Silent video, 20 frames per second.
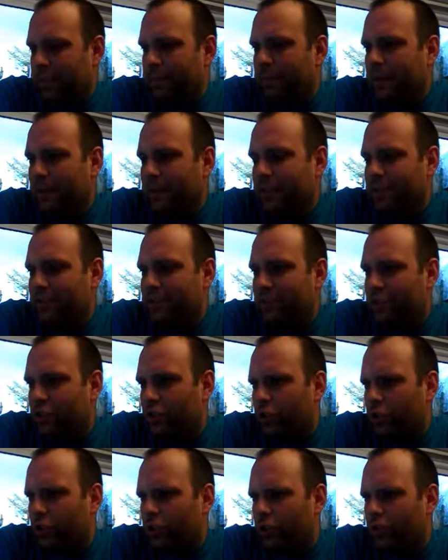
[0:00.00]
Make
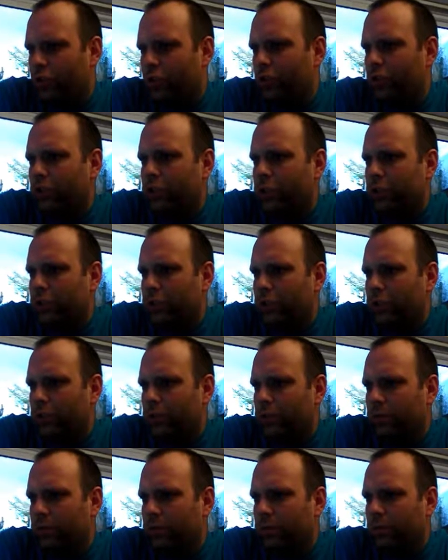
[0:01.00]
sure
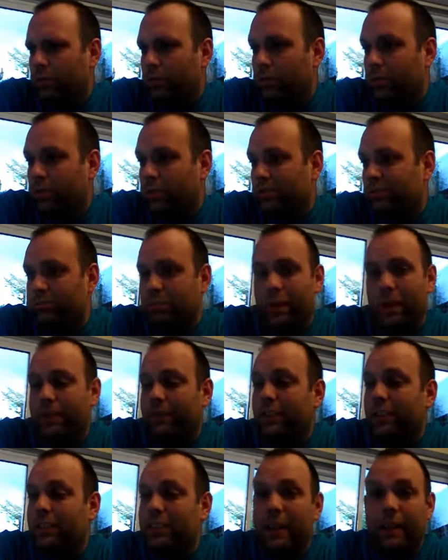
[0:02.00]
you
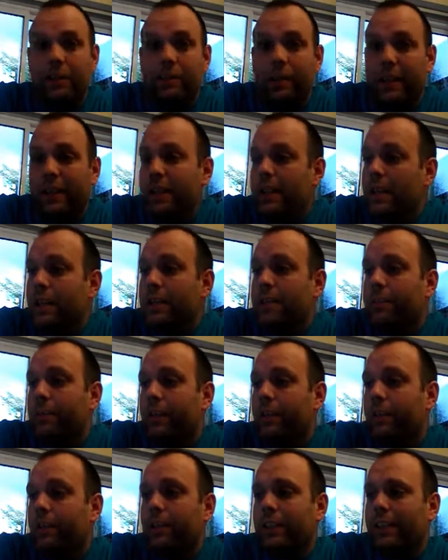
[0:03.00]
whatever, get them right.
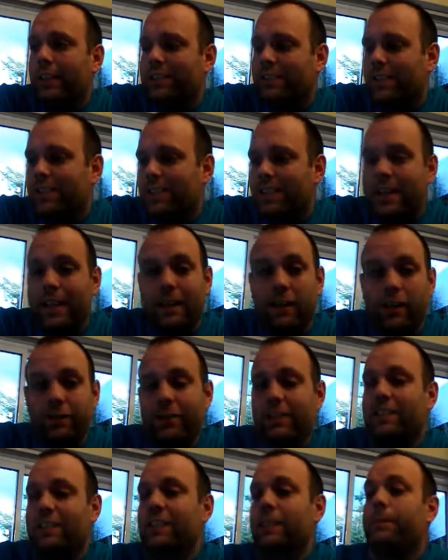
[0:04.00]
But all the answers are there
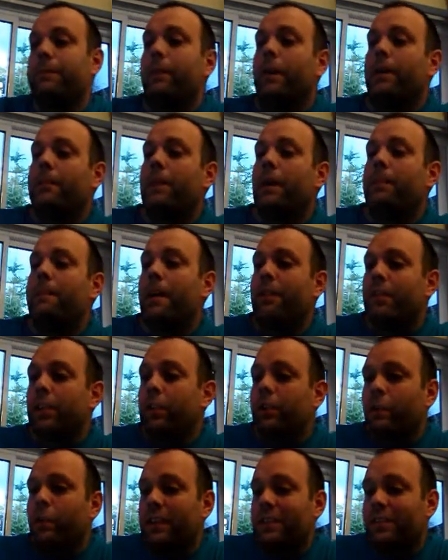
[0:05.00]
obviously, but have a
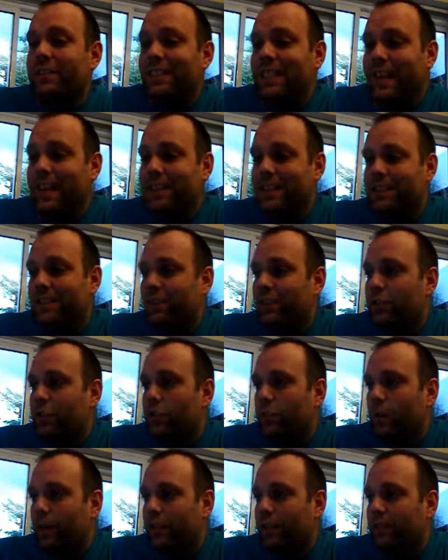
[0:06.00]
go at question 10 to
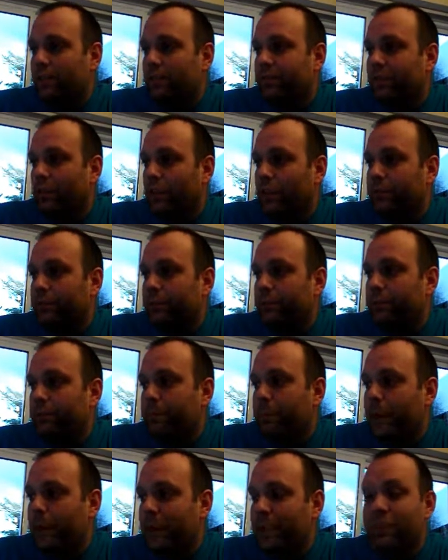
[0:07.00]
12 on
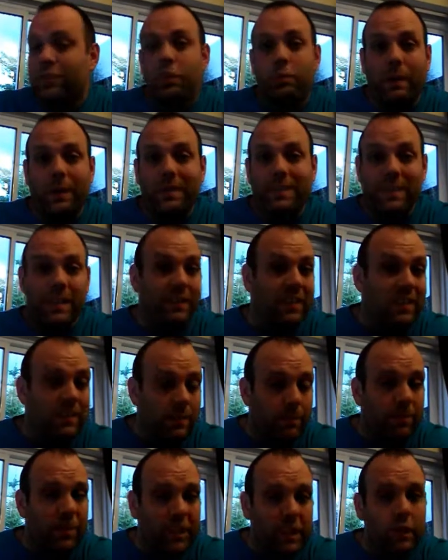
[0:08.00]
page 20. If there's
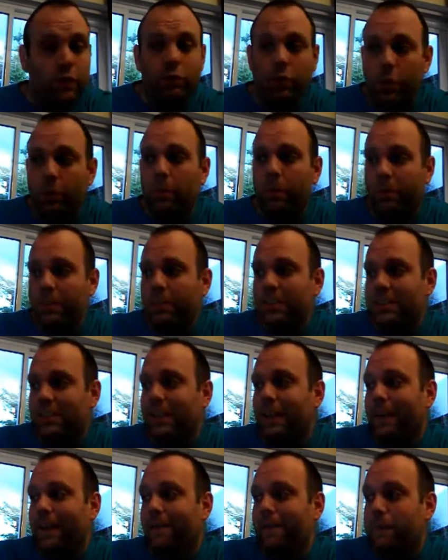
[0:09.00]
something you don't
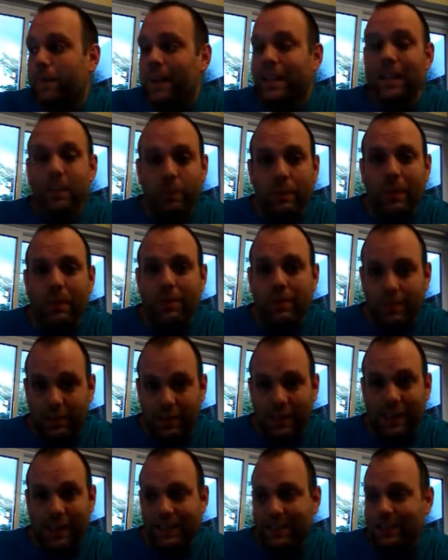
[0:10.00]
understand, bring it with you to
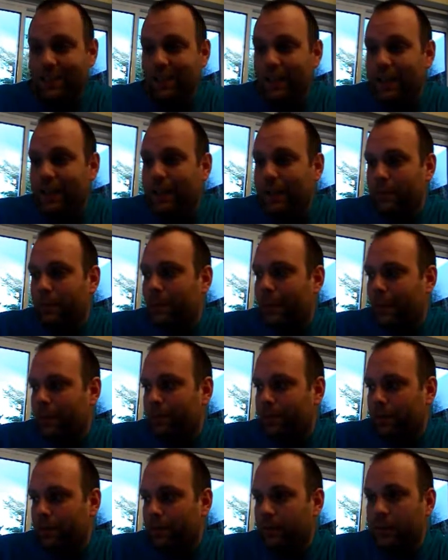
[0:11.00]
the lesson and I will
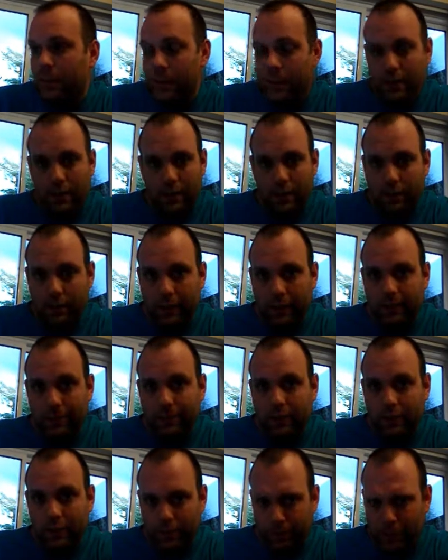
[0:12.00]
help you. Okay,
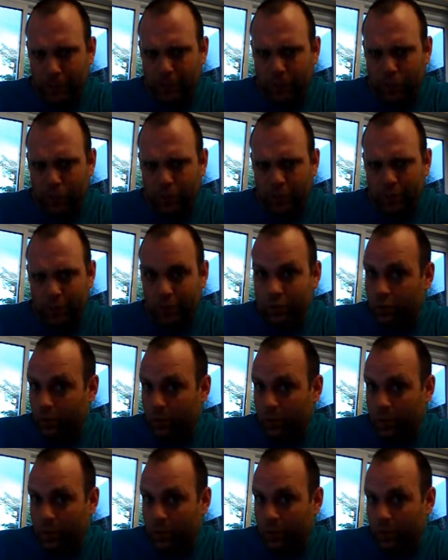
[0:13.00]
so press pause,
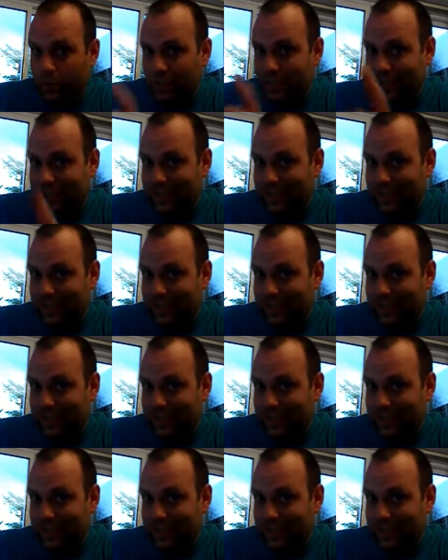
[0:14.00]
do those.